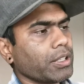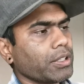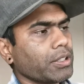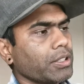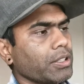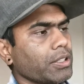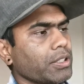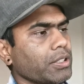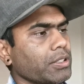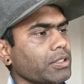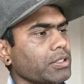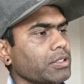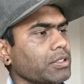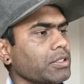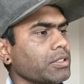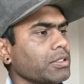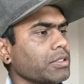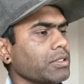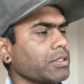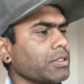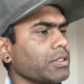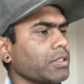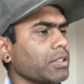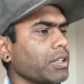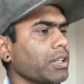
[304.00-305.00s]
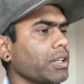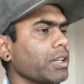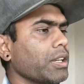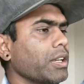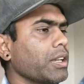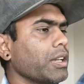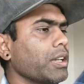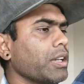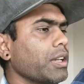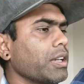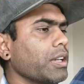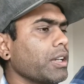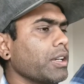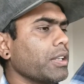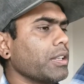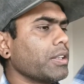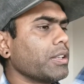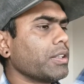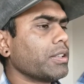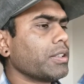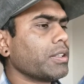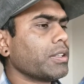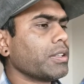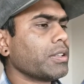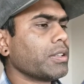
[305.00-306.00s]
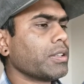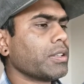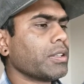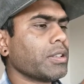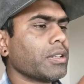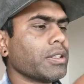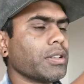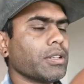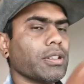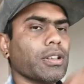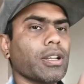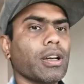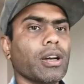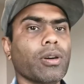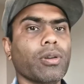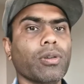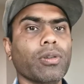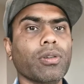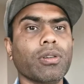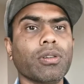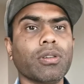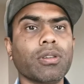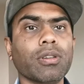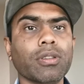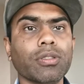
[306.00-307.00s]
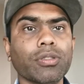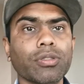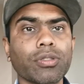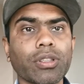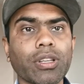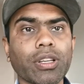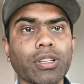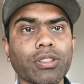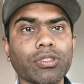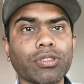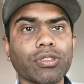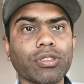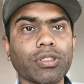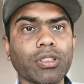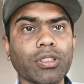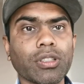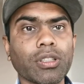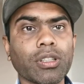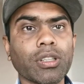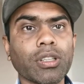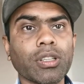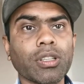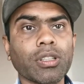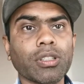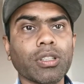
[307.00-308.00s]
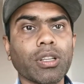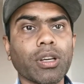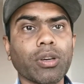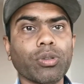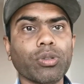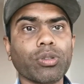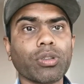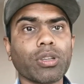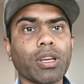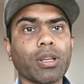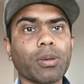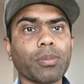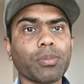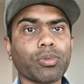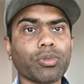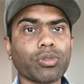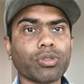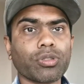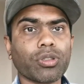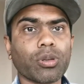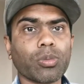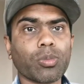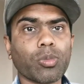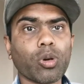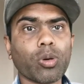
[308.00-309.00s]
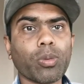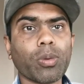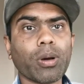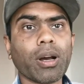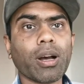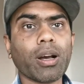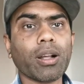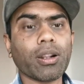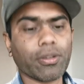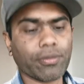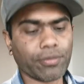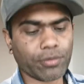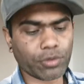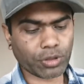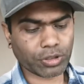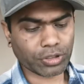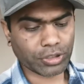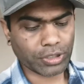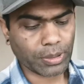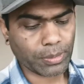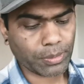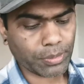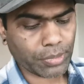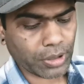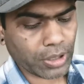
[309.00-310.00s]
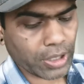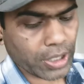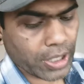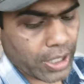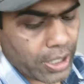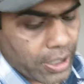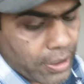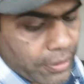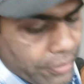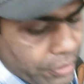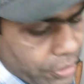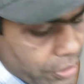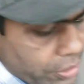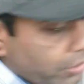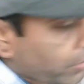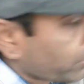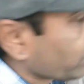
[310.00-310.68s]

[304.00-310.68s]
like this and now you can see now you can put your mobile for example I have